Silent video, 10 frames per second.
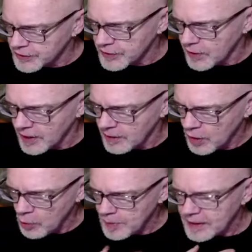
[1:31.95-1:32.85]
So I'm
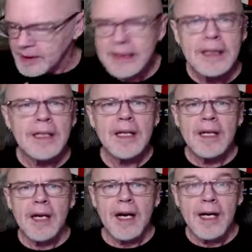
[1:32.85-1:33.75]
hoping
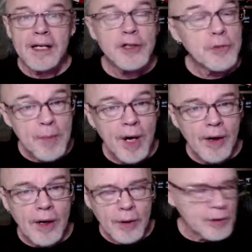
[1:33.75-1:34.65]
uh,
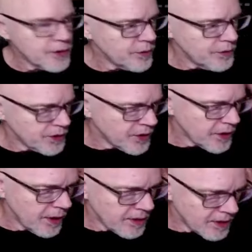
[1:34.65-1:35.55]
tomorrow to
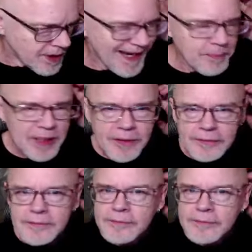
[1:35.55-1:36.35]
start typing